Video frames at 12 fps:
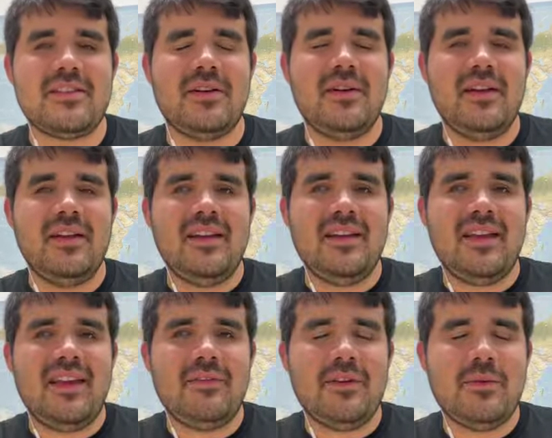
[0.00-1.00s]
So
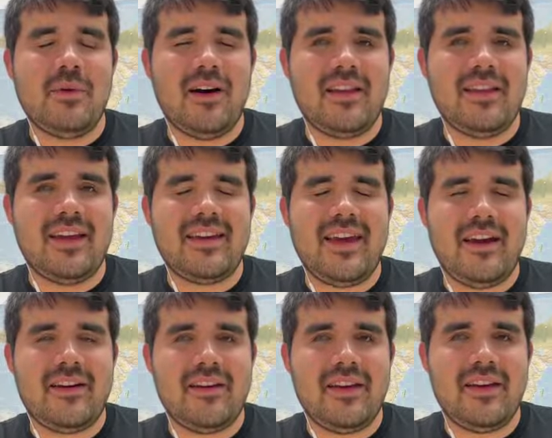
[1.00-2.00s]
if you want, like
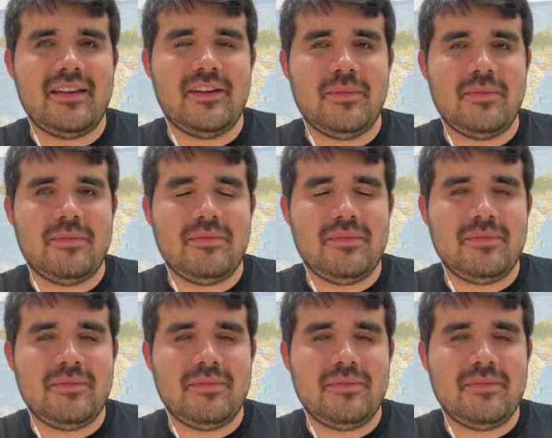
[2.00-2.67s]
carrying a little